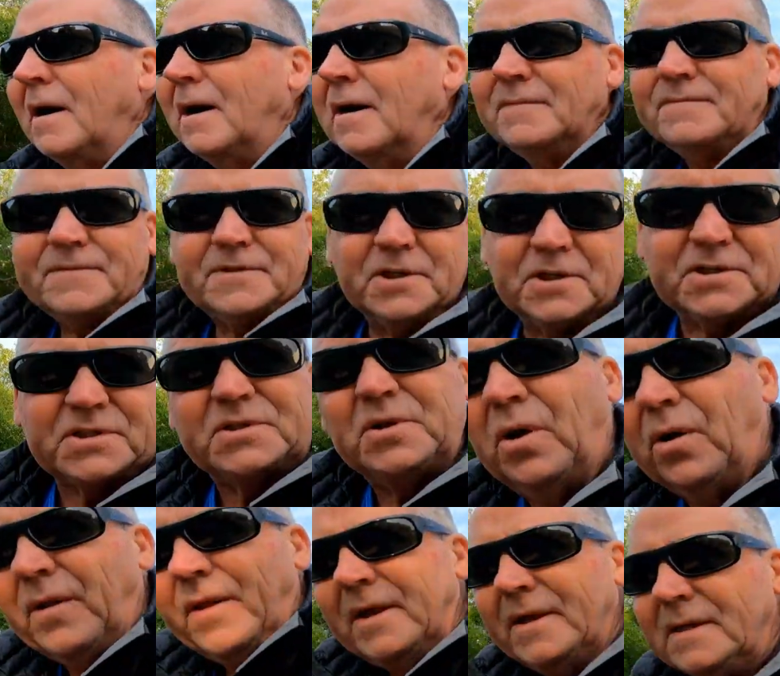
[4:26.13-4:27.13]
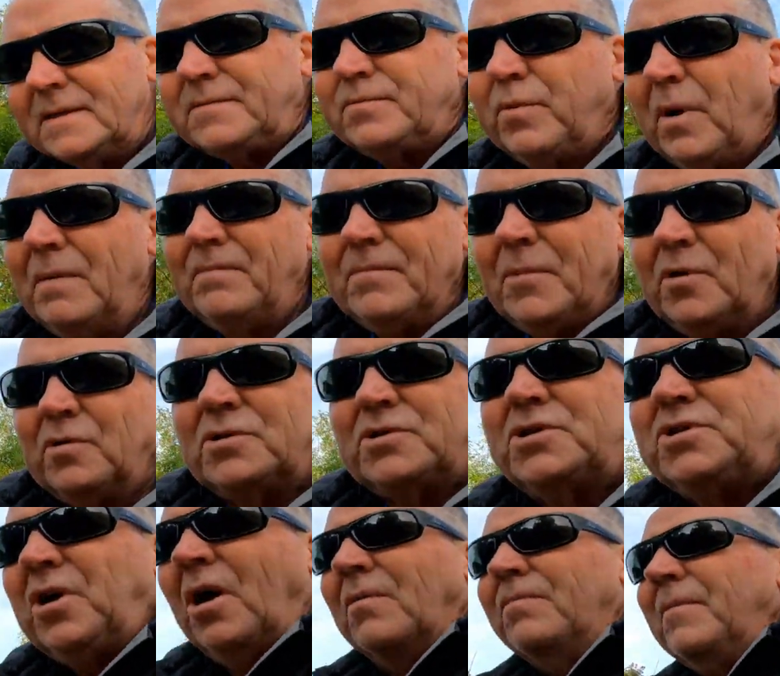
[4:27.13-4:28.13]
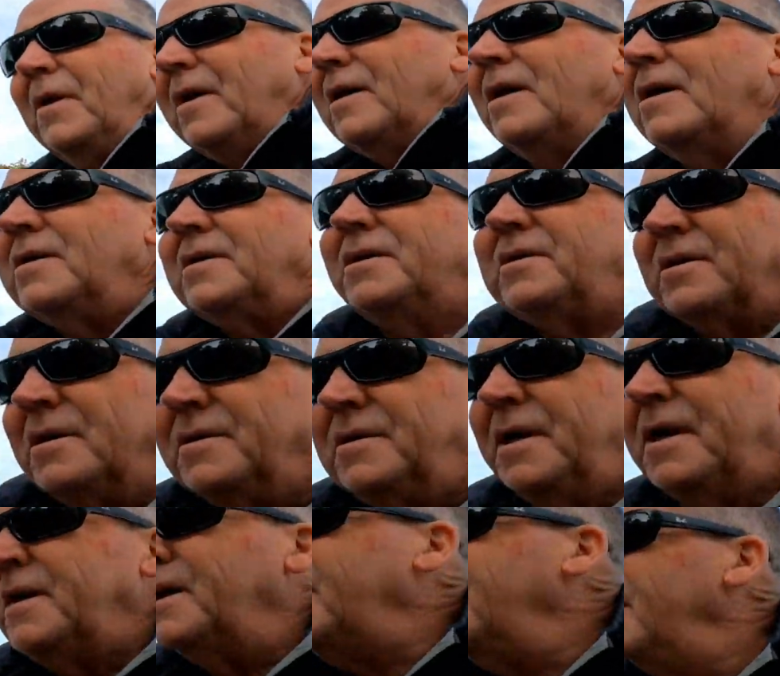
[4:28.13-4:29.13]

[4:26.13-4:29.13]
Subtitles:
I just thought there's one more shop that I could